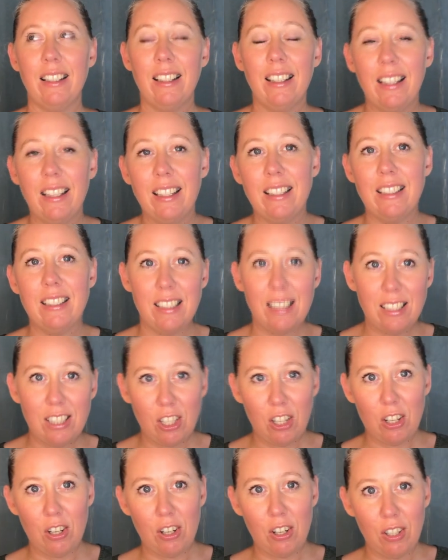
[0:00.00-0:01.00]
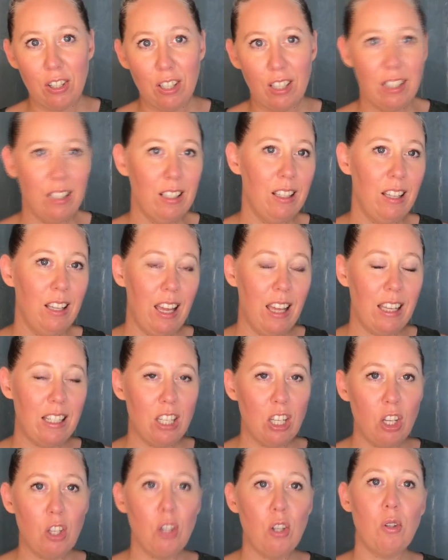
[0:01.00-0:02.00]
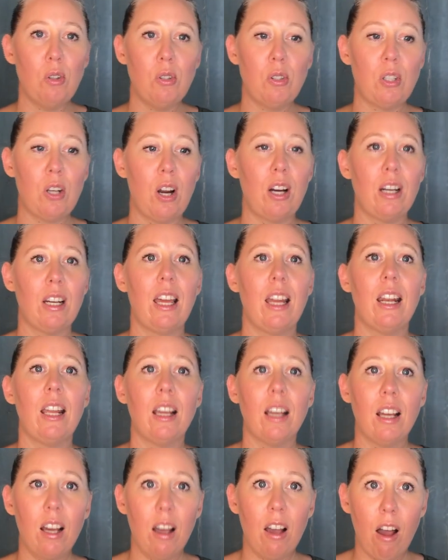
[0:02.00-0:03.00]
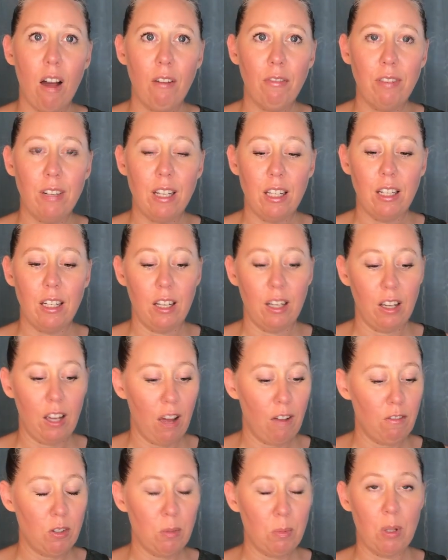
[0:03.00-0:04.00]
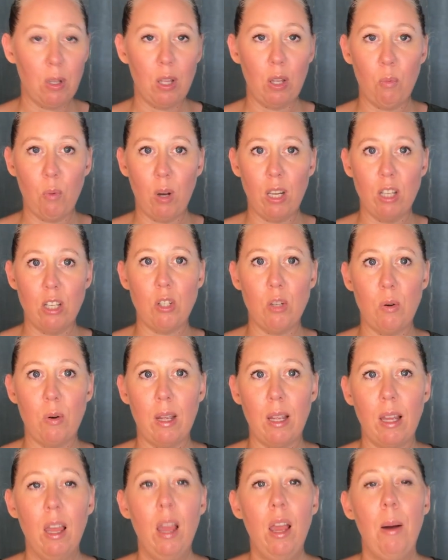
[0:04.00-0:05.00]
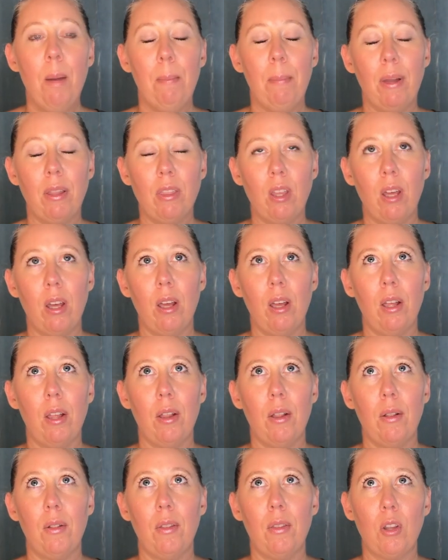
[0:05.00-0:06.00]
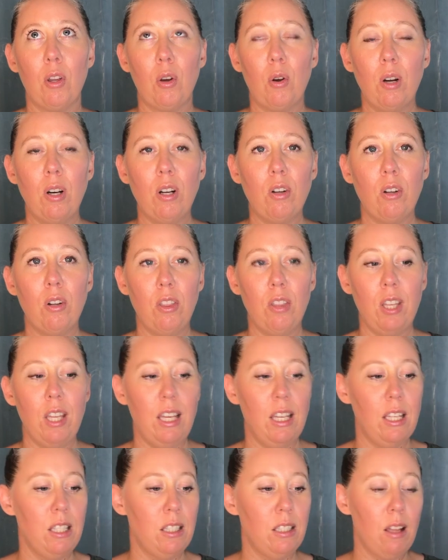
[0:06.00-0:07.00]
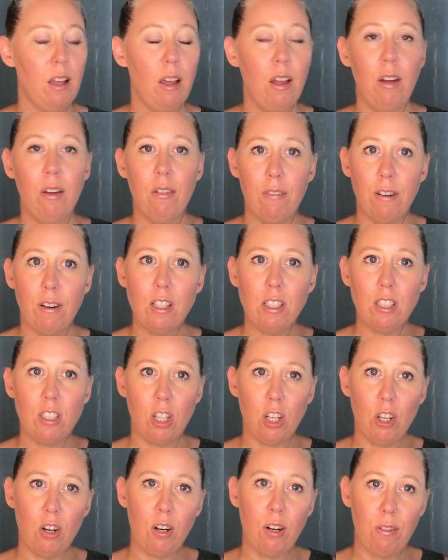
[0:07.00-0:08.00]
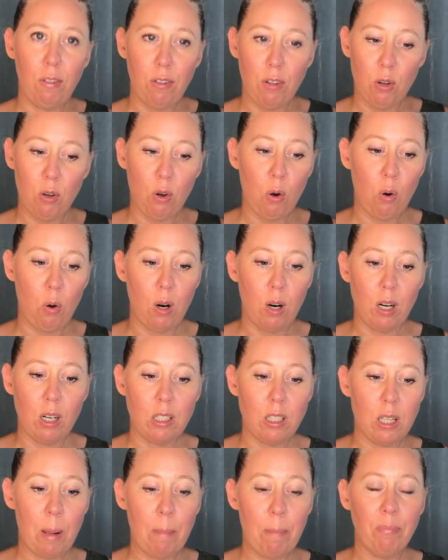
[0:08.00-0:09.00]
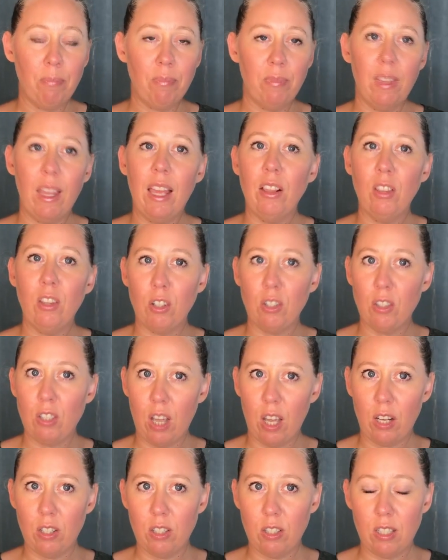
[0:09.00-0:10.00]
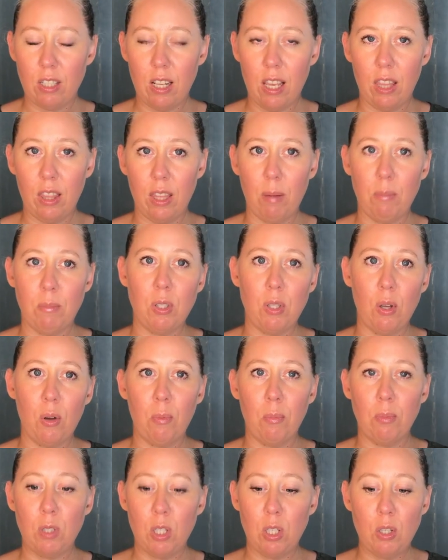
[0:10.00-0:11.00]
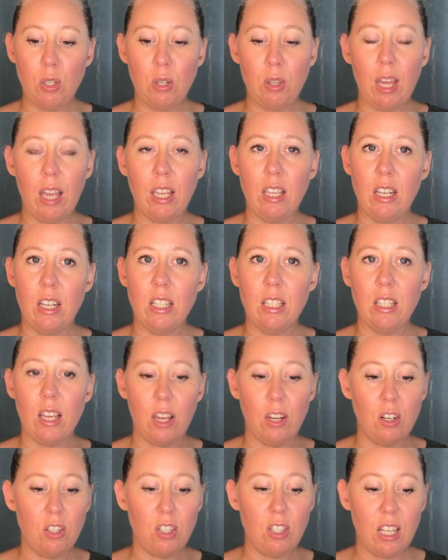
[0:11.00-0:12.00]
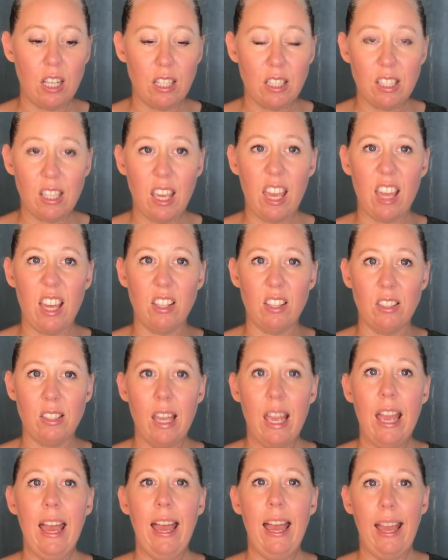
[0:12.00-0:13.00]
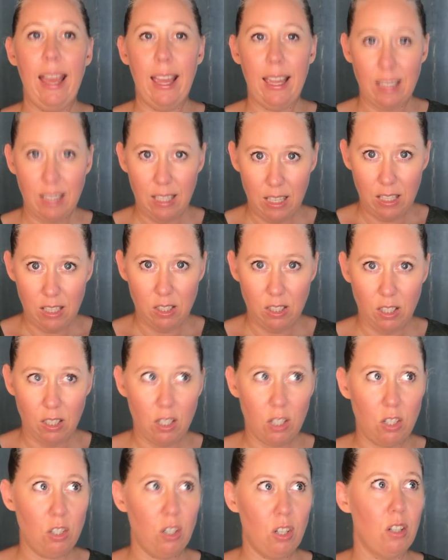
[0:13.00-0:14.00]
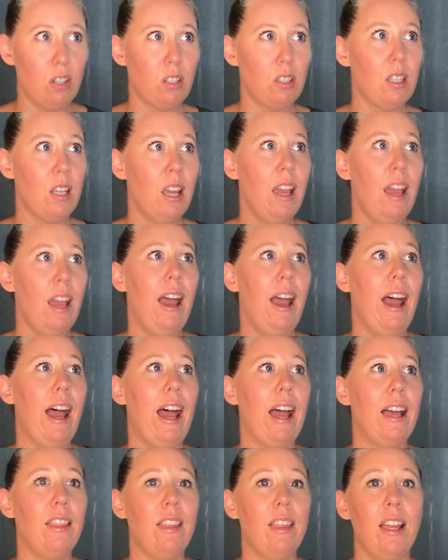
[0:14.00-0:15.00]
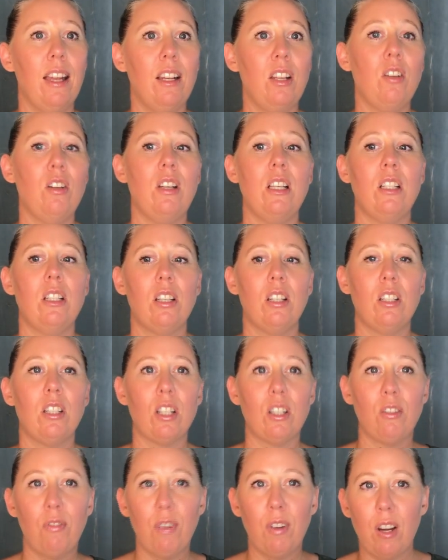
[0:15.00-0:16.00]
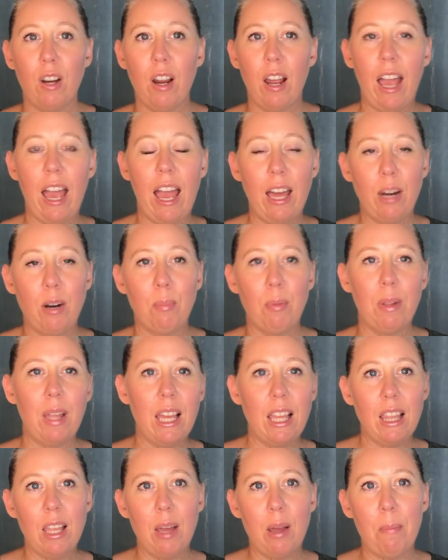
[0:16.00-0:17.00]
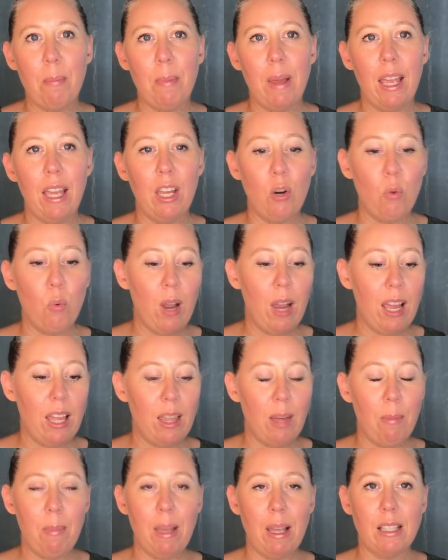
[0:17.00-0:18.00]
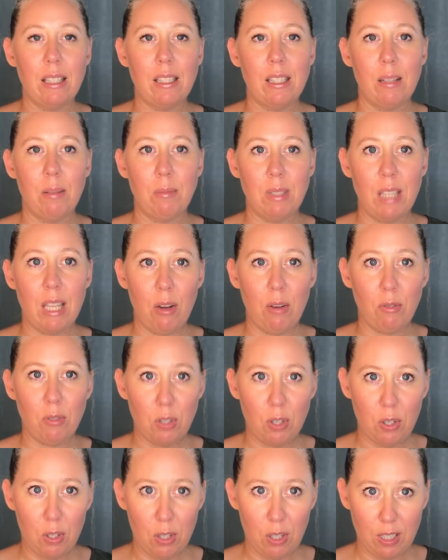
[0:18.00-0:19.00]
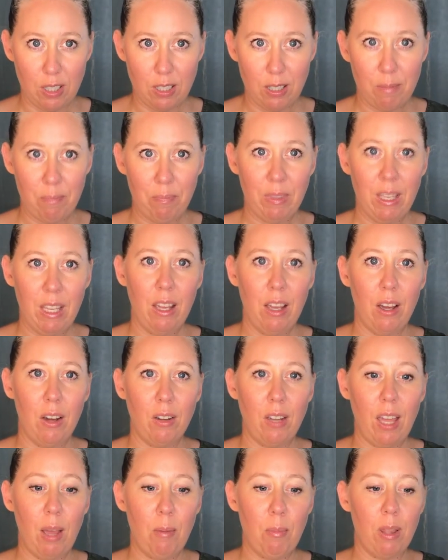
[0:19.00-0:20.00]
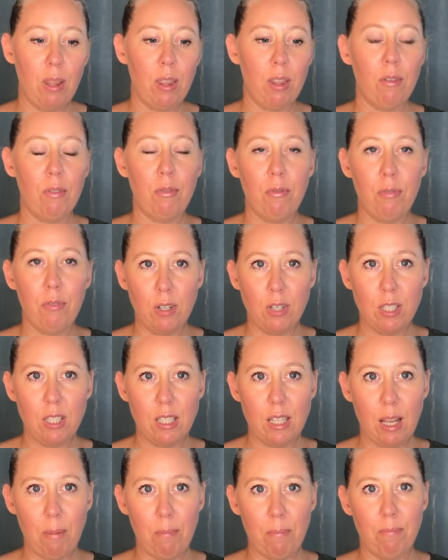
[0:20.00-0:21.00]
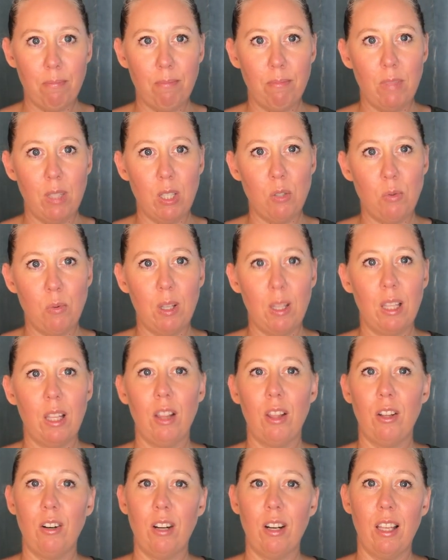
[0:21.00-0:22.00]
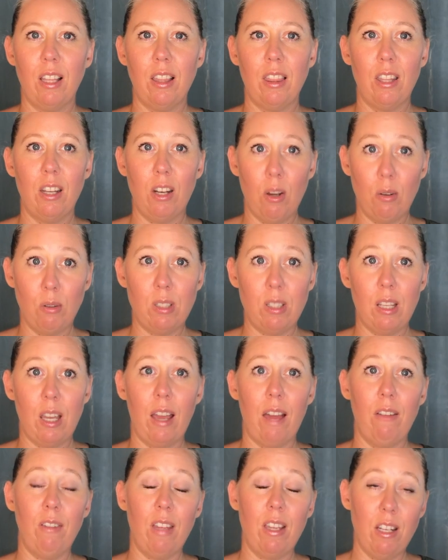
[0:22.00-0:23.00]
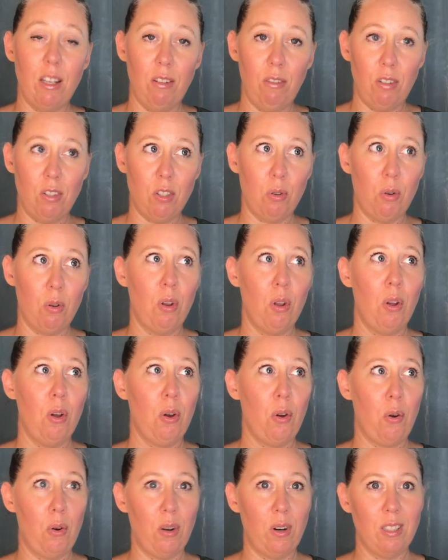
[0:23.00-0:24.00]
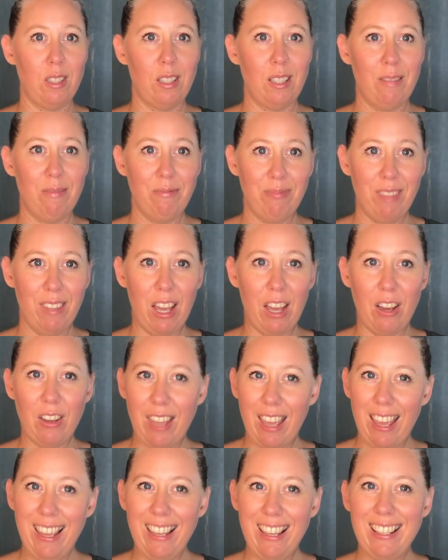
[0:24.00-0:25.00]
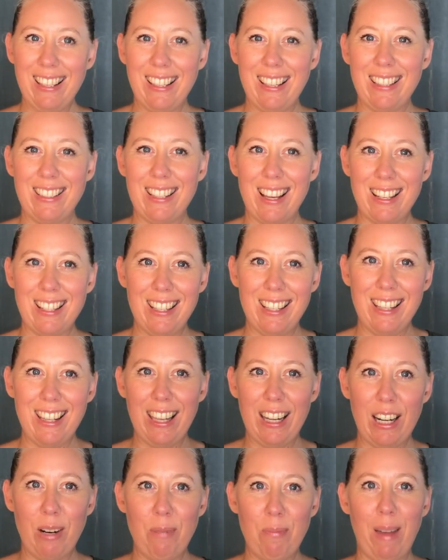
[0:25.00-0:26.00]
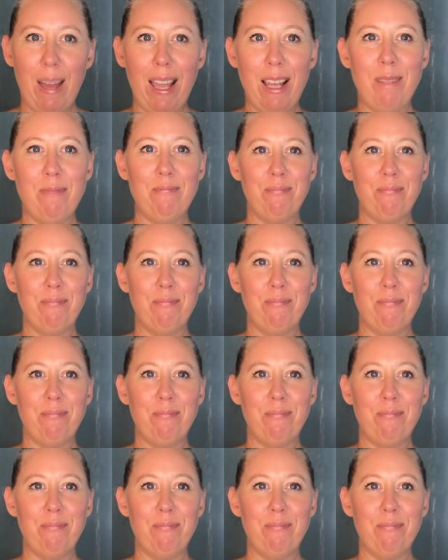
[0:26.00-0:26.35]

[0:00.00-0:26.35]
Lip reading: easy song, until you start getting confident and comfortable in what you're doing. But the critical thing is, first learn a few chords, then learn to understand them. So to do that, you need to understand scales and key signatures. And then you need to just figure out how to play them in a way that makes them sound good. Okay, but the first step is really learning the notes of individual chords. Okay, talk to you later. Bye.